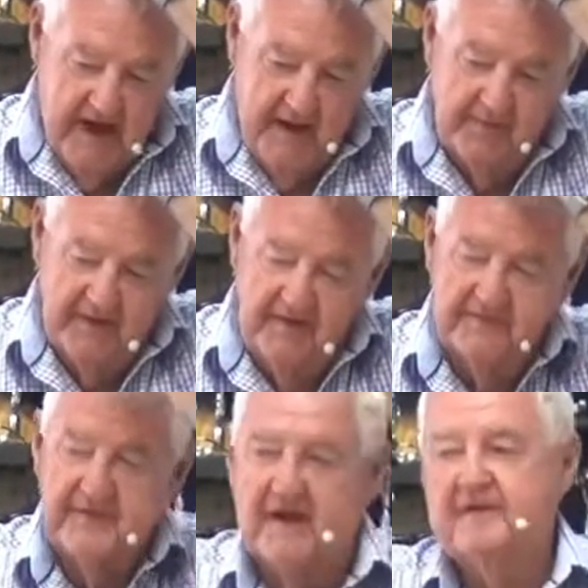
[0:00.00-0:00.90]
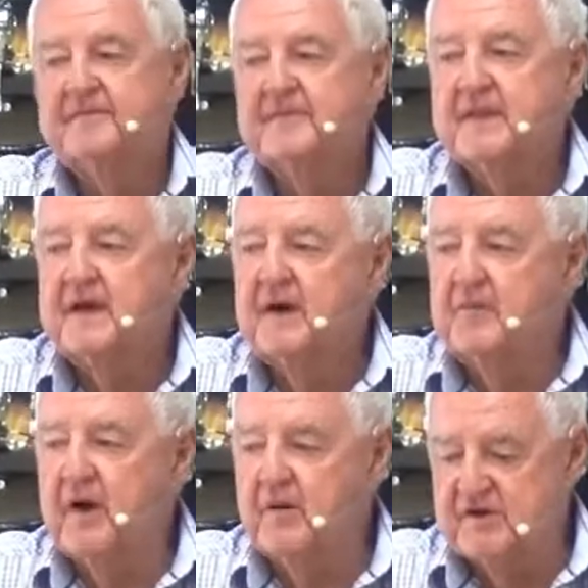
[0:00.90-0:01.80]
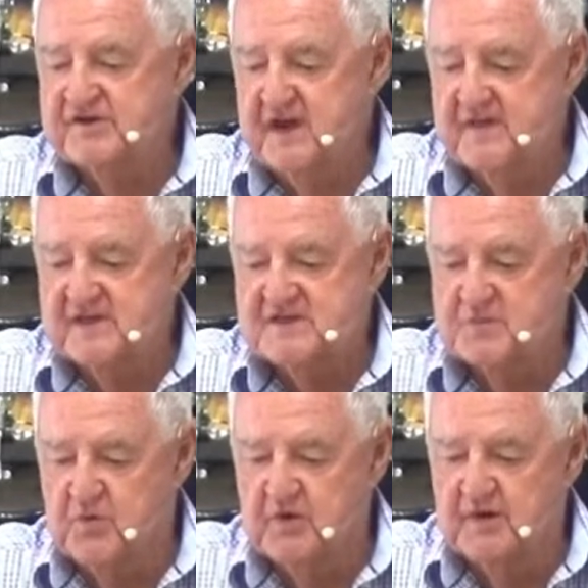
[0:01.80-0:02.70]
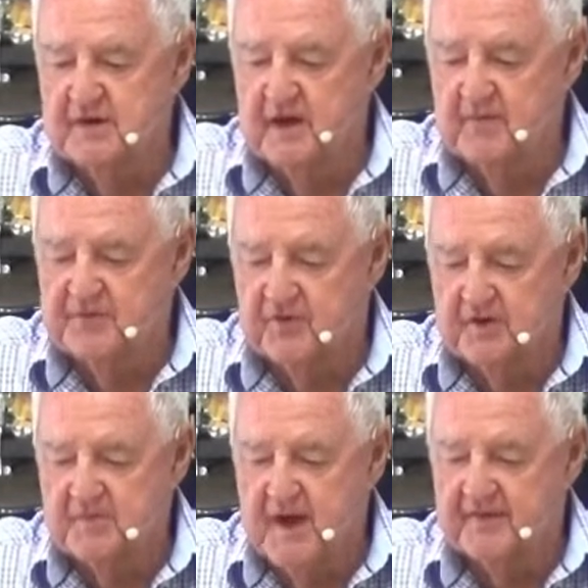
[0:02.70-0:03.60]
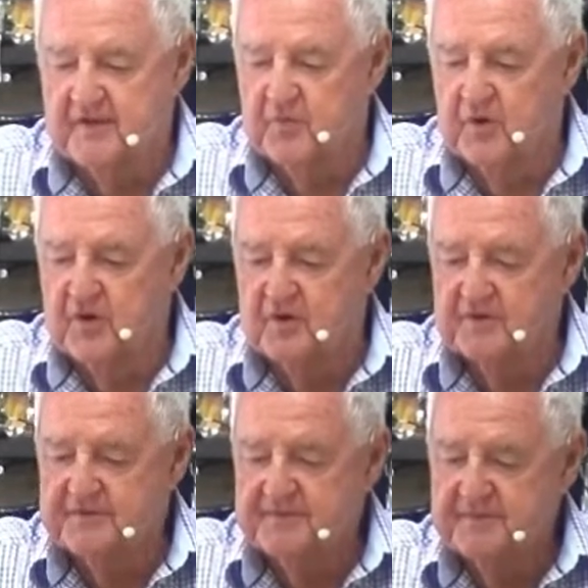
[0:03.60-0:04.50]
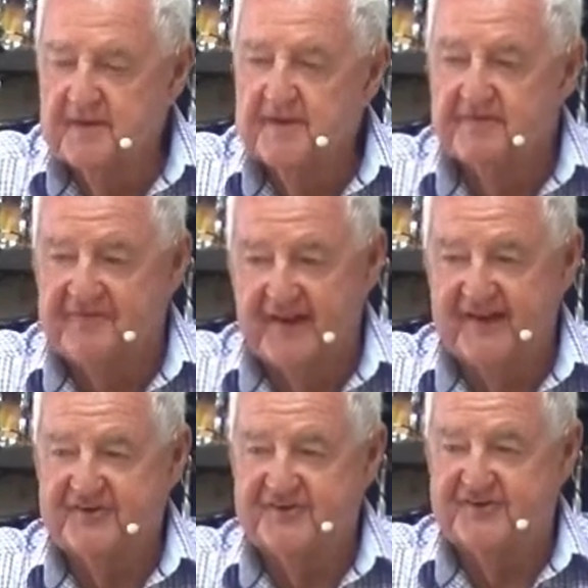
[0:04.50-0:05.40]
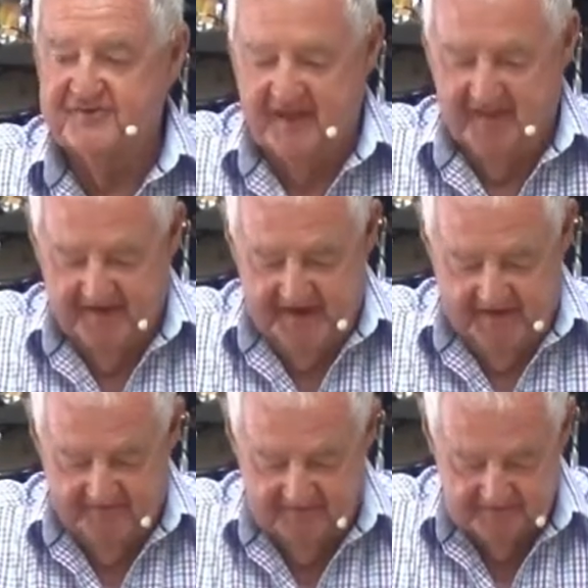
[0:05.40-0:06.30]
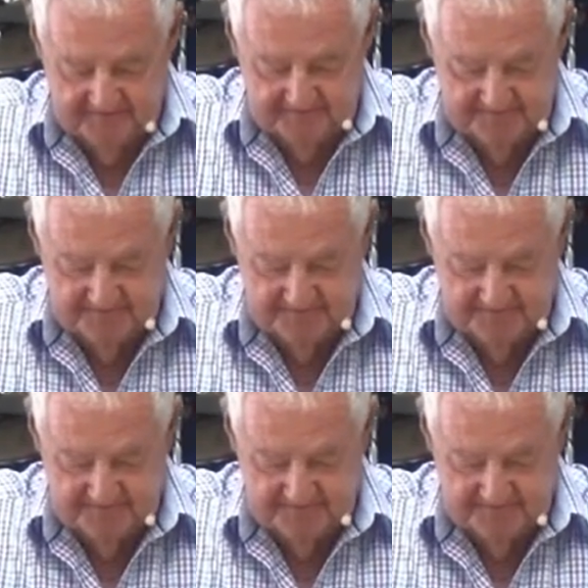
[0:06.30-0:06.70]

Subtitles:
I believe that what I want to share this morning, I'm talking about the world, the flesh, and the devil.